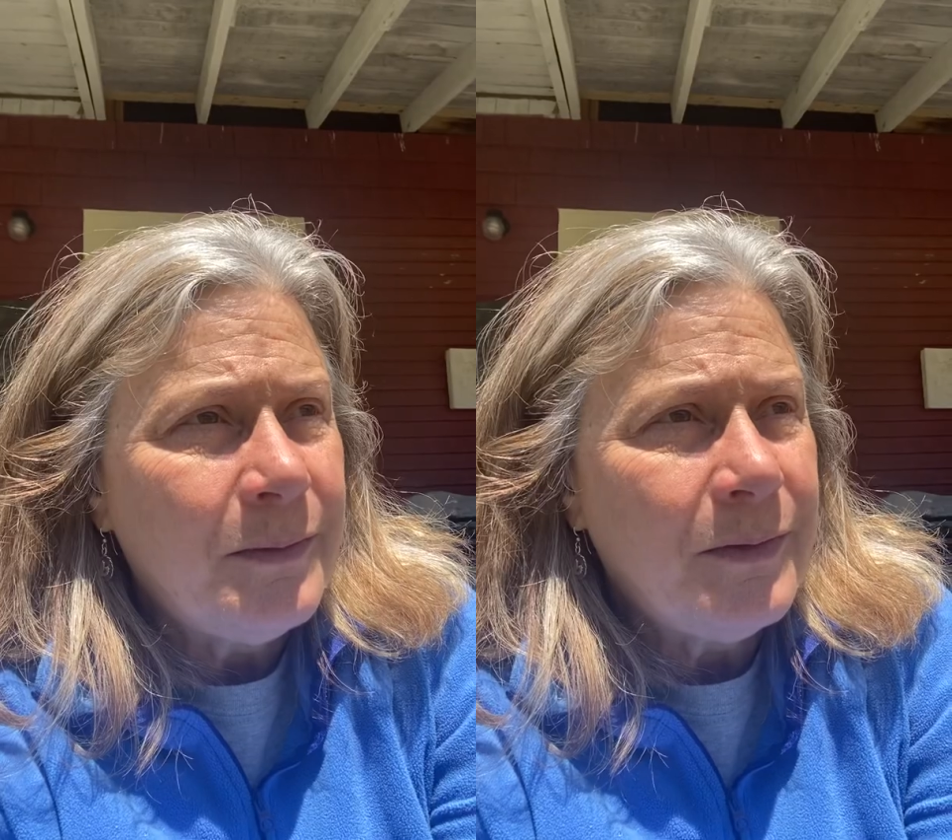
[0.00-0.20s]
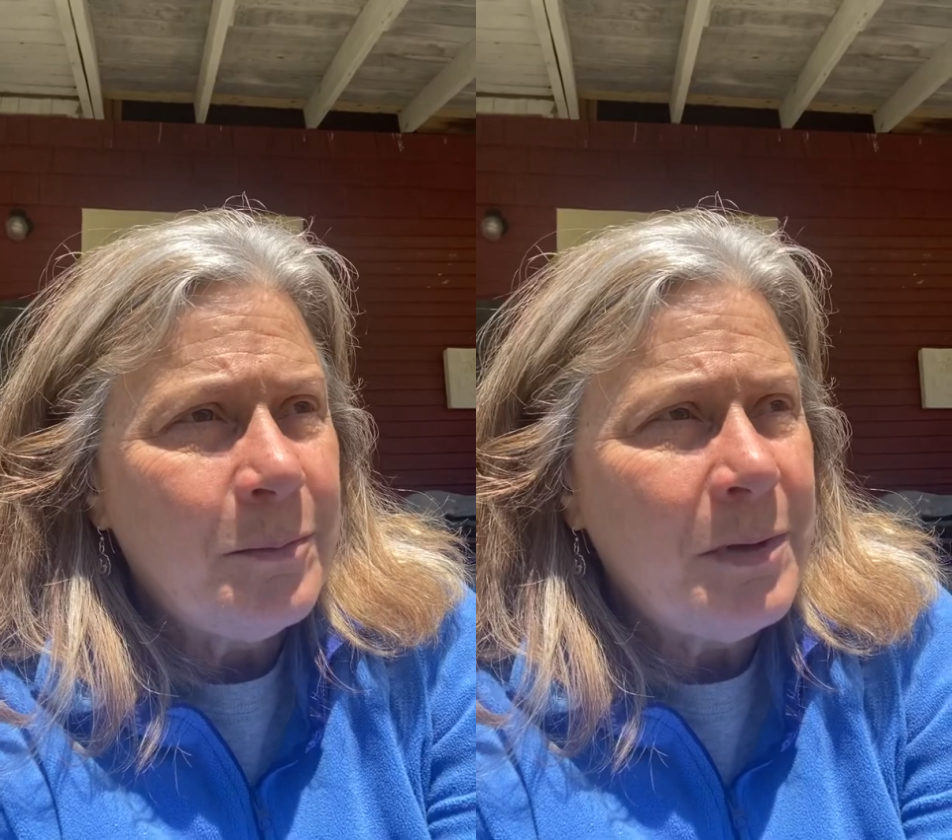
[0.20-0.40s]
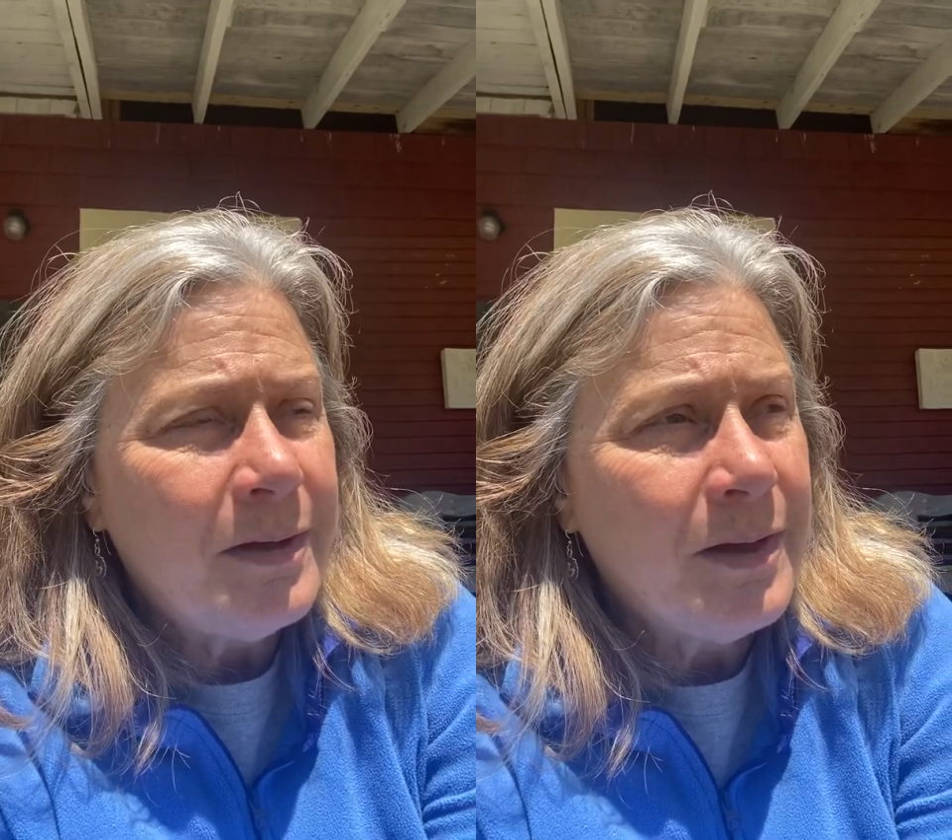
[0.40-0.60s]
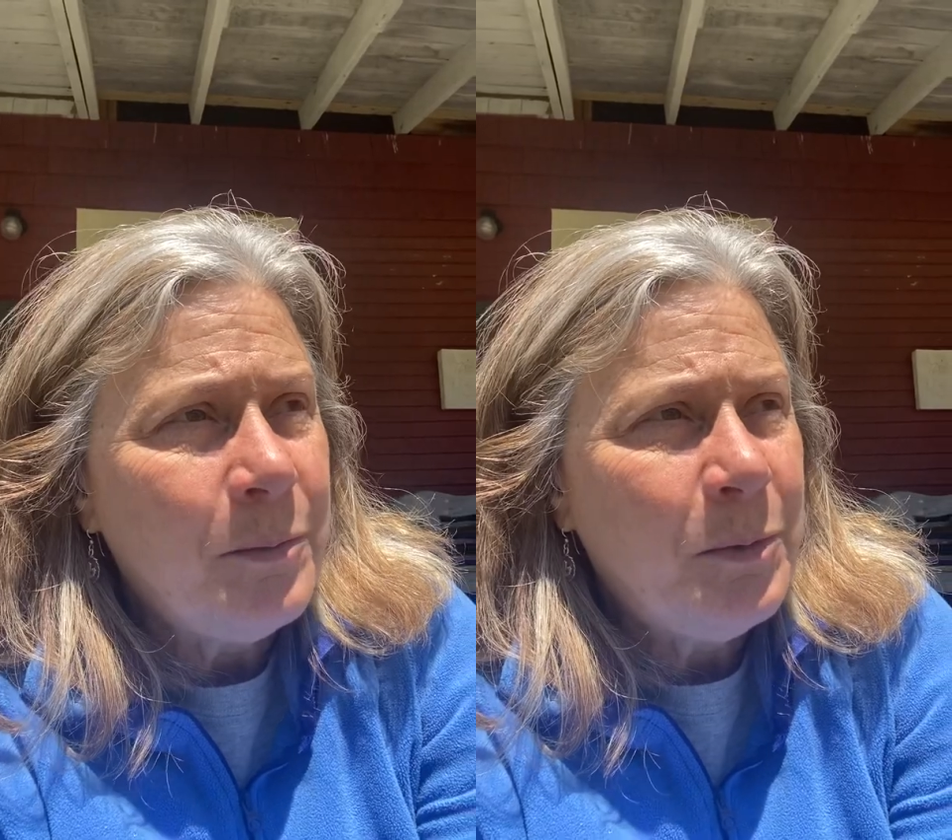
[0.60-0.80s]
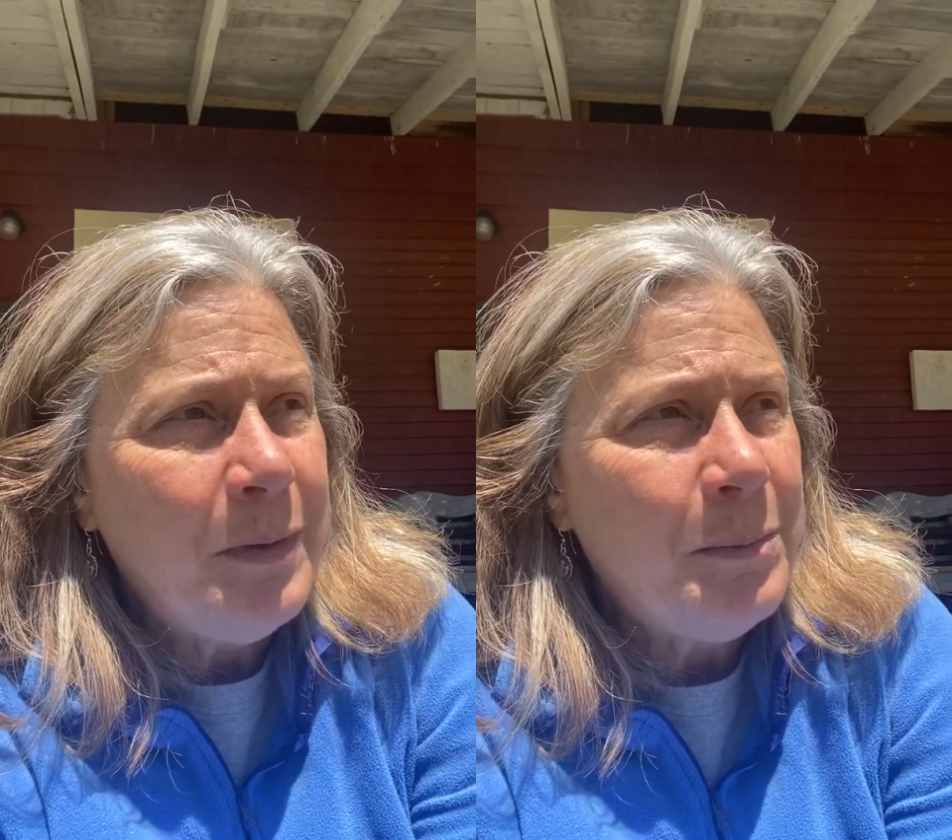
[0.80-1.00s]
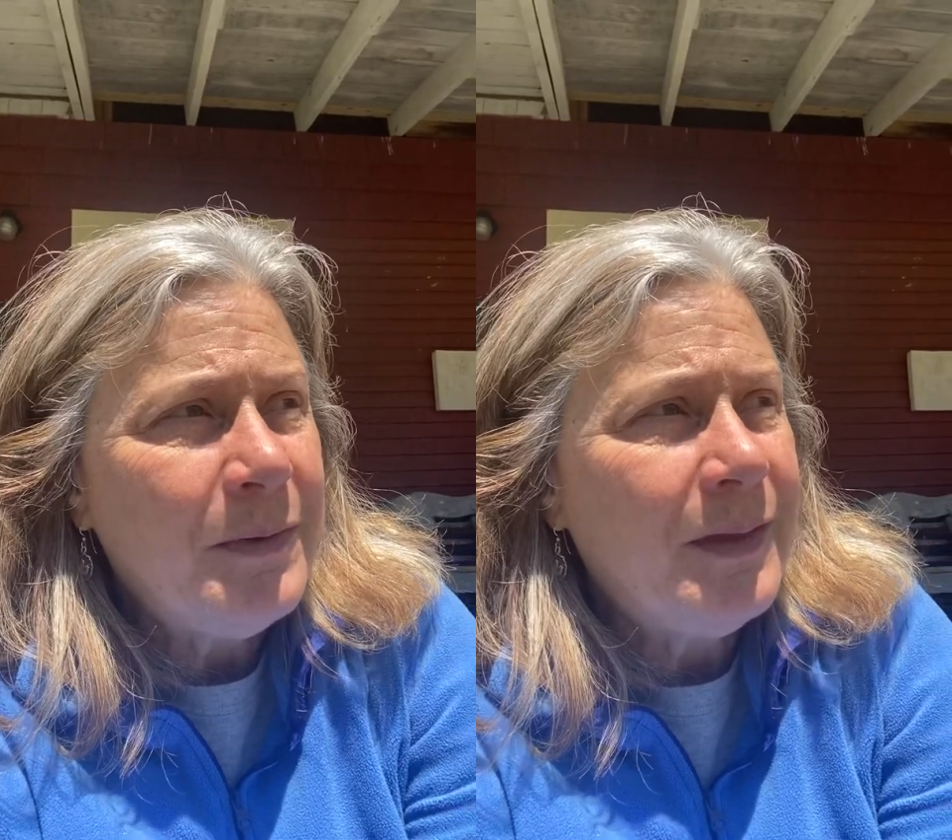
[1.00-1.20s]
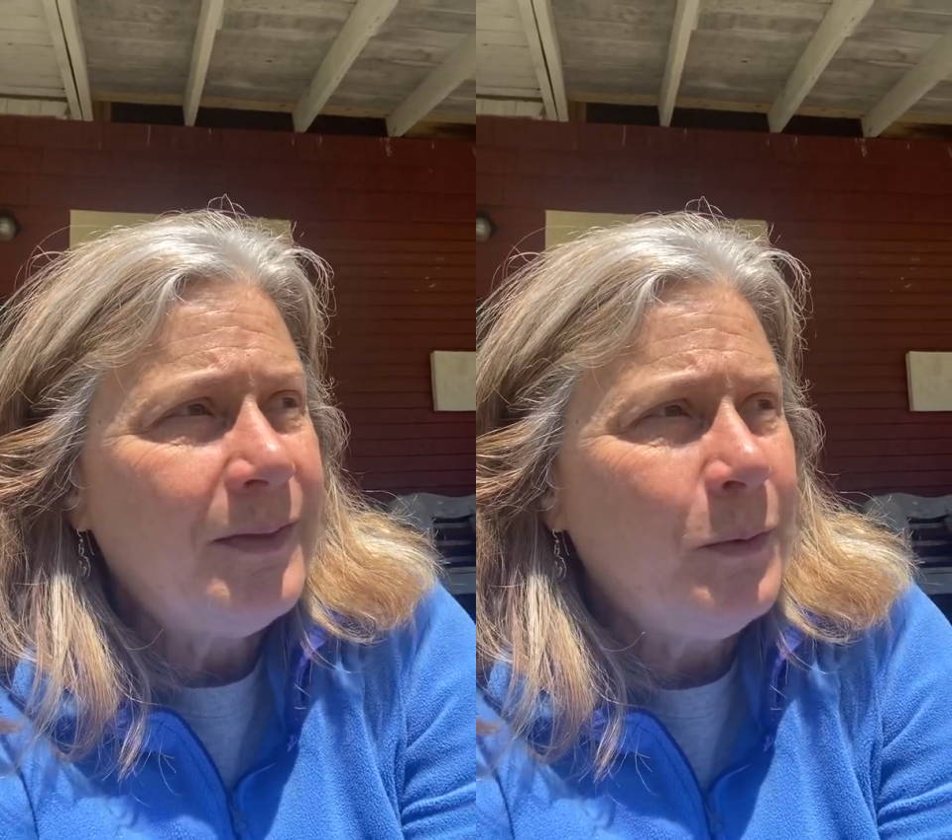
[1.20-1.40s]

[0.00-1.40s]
Sometimes people that